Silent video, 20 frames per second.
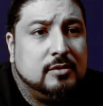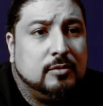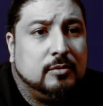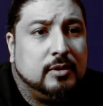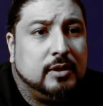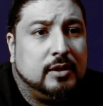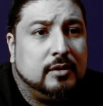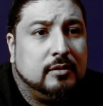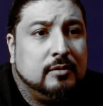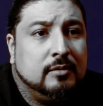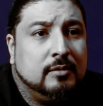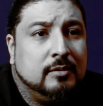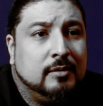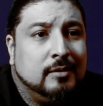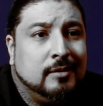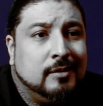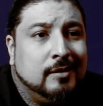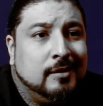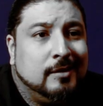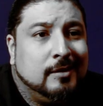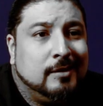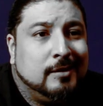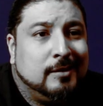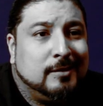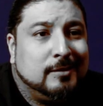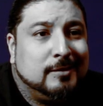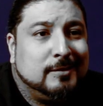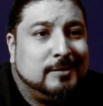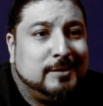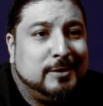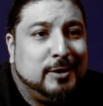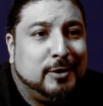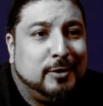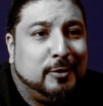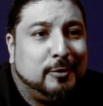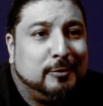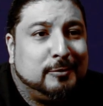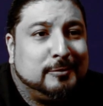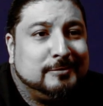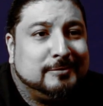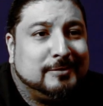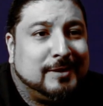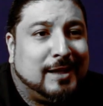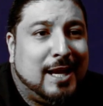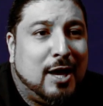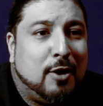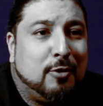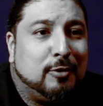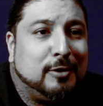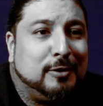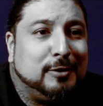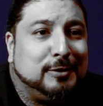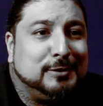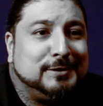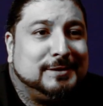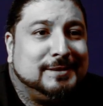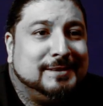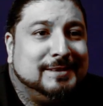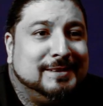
doing, you know, clown girls